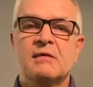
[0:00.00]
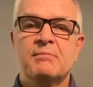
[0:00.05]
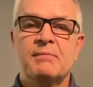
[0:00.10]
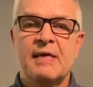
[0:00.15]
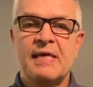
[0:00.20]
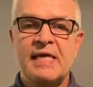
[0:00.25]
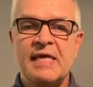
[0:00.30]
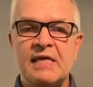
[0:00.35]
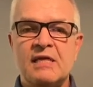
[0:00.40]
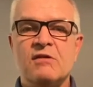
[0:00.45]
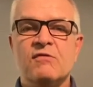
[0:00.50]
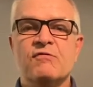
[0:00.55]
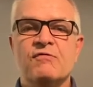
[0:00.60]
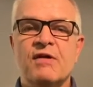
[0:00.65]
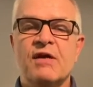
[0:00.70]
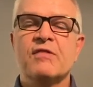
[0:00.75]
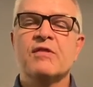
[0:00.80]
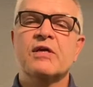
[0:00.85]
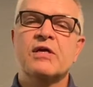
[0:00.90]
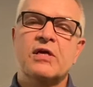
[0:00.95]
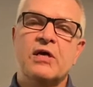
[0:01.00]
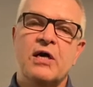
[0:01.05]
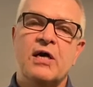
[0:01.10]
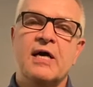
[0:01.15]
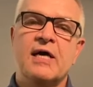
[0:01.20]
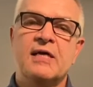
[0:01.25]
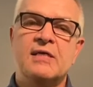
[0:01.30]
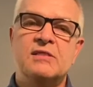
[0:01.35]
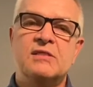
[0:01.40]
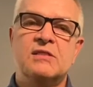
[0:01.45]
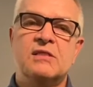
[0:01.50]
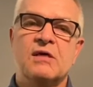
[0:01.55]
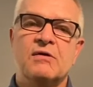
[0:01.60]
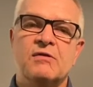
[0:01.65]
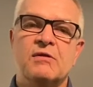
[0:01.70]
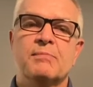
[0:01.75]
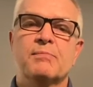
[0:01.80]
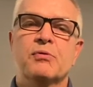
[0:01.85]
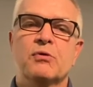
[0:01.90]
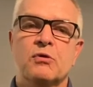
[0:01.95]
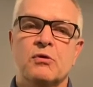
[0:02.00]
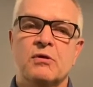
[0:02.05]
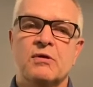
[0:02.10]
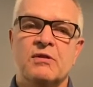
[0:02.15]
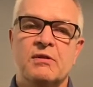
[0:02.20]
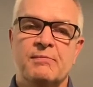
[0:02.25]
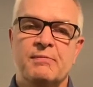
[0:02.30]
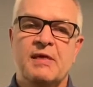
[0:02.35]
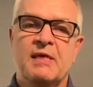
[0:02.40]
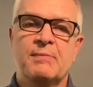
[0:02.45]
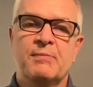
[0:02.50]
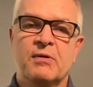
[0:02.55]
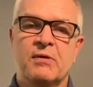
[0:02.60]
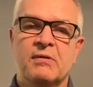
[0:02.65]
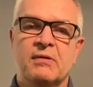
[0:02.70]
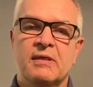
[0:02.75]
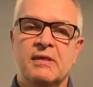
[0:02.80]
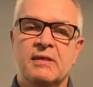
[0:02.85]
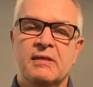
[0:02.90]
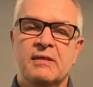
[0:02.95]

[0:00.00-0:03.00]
May he defend the cause of the poor of the people.